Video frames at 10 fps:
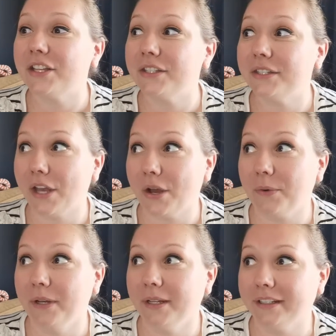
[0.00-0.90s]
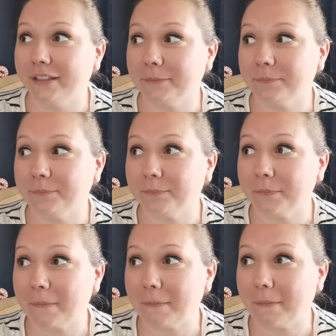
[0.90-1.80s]
So,
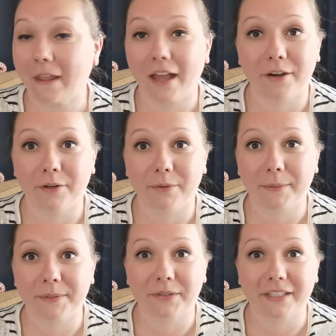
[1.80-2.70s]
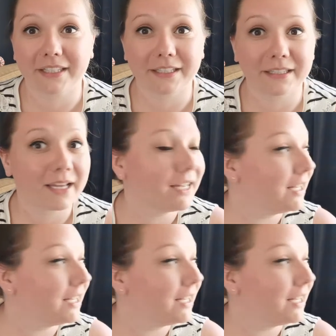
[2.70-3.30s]
I don't know what episode this is.